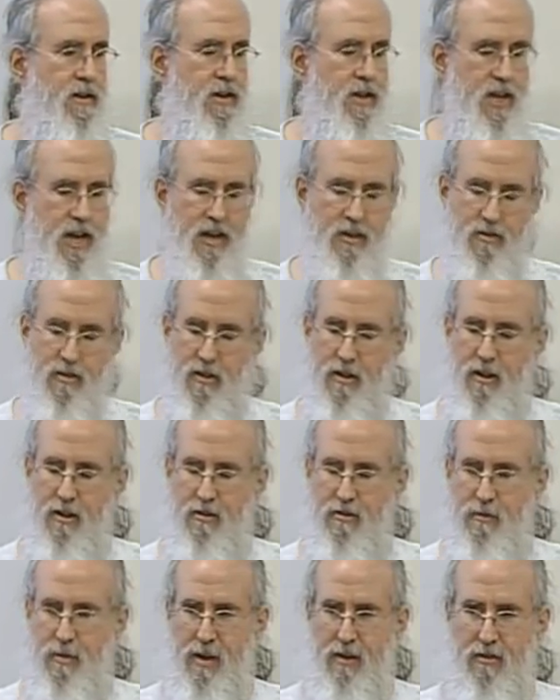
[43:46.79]
Yeah, the
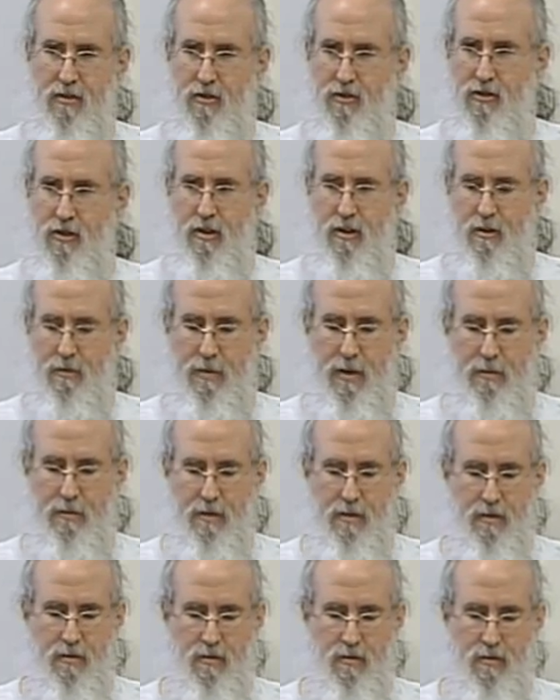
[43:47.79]
large amounts of sugar might
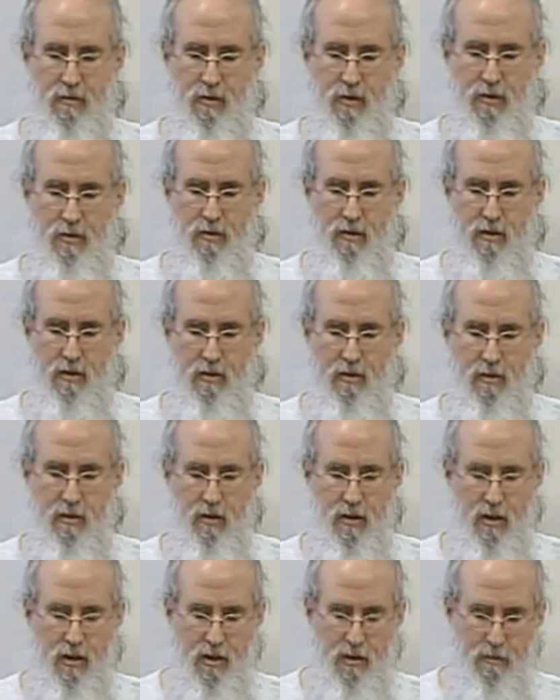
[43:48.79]
be true too,
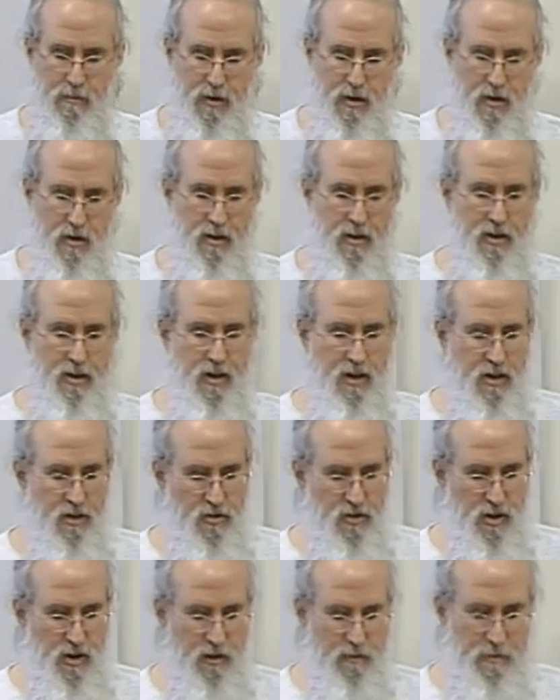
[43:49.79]
but you
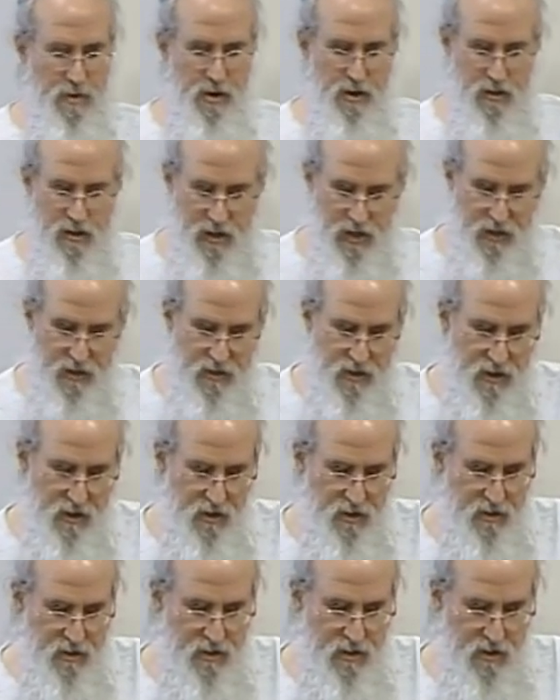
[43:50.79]
think about like the
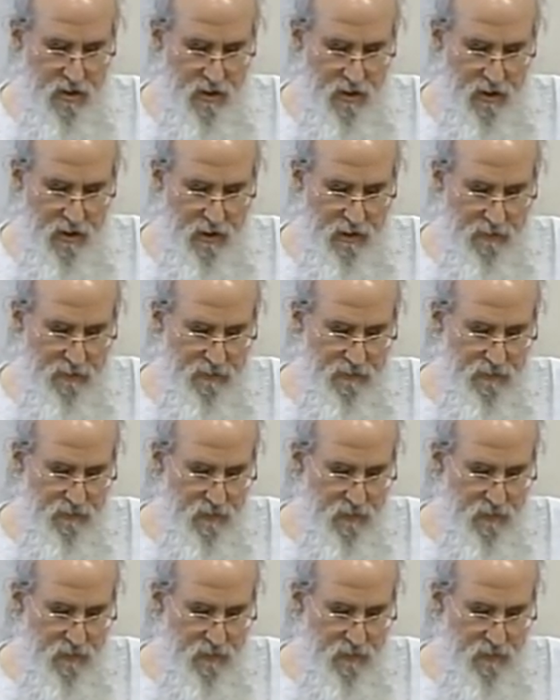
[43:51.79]
the um,